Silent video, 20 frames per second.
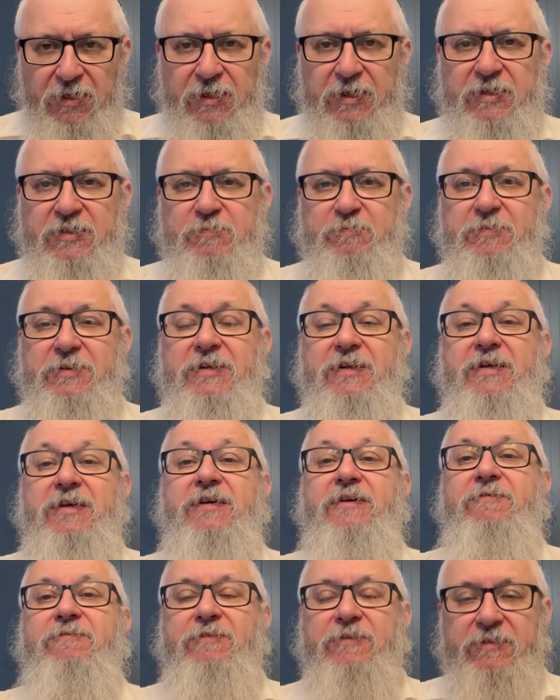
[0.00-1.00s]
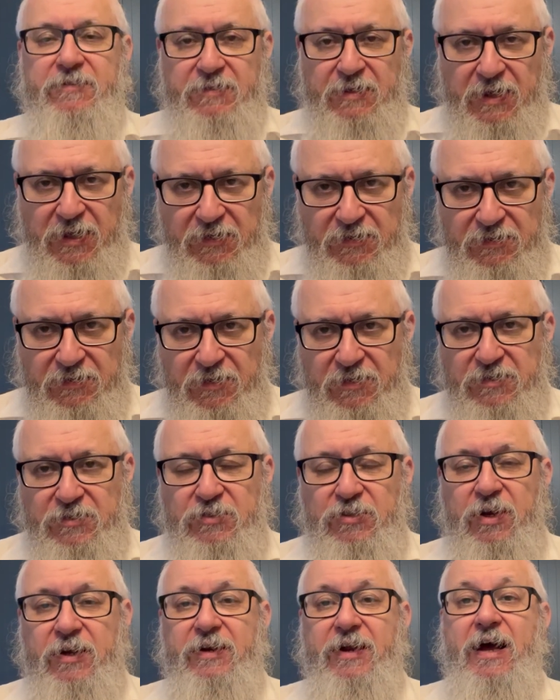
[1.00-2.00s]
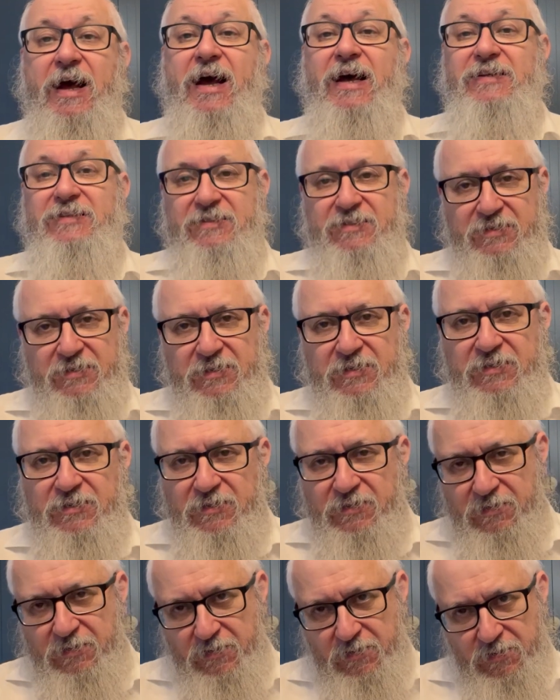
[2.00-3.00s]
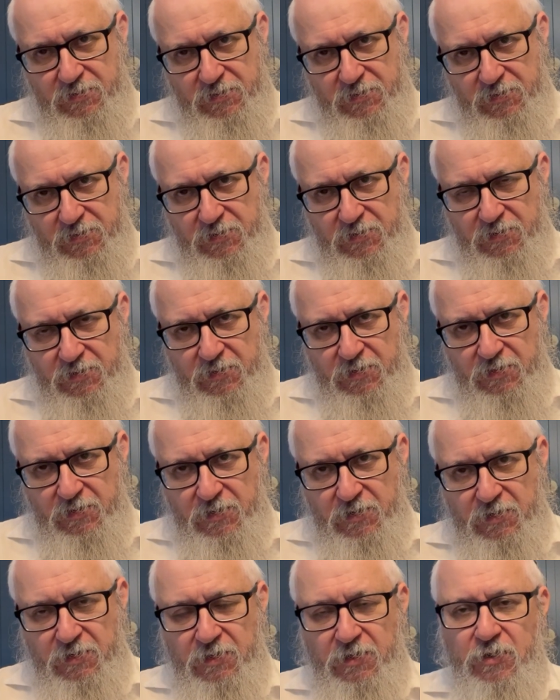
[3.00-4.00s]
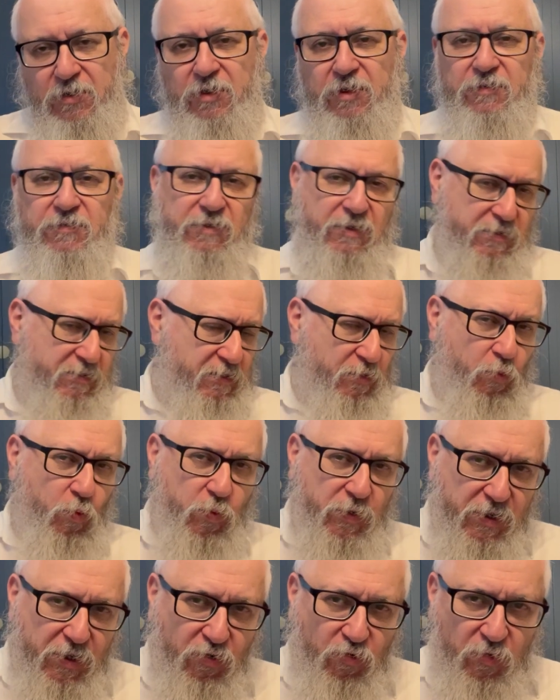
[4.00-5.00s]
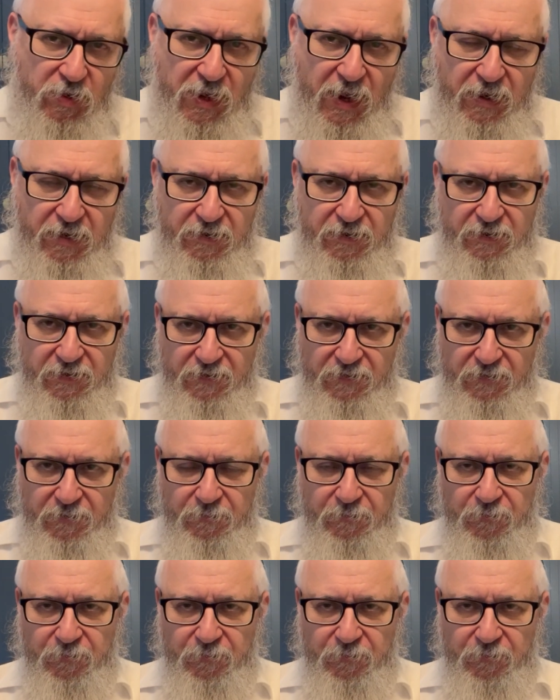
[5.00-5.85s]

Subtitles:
It's been given to us. It's not us. It's not that we created it.